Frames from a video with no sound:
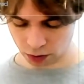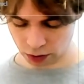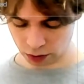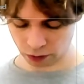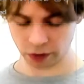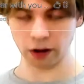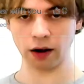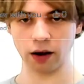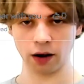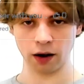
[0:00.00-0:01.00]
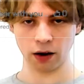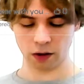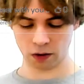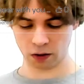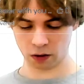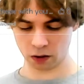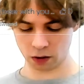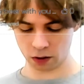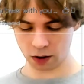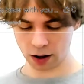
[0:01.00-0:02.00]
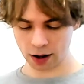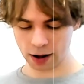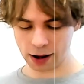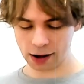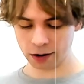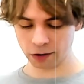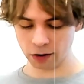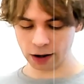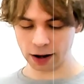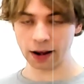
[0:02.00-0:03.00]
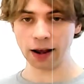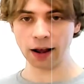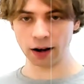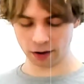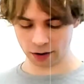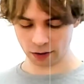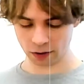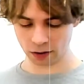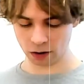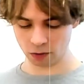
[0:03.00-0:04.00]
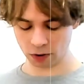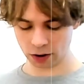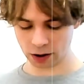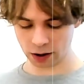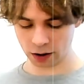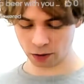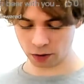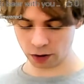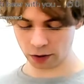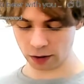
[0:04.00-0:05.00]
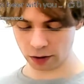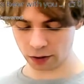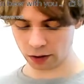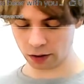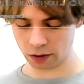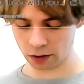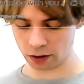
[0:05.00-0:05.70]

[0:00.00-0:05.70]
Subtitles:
Interesting. So, actually, I had this Q&A, this